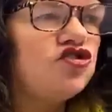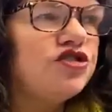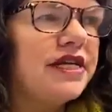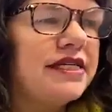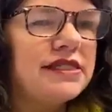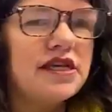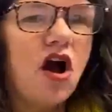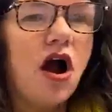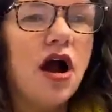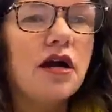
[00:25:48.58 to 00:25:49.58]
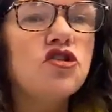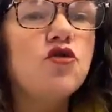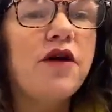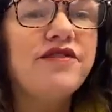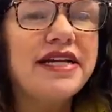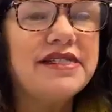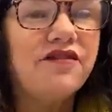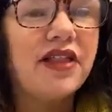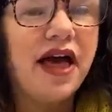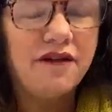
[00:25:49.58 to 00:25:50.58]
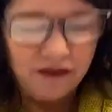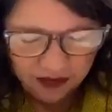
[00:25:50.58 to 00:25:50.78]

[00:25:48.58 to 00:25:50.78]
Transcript: Jeez, our like, we just did that.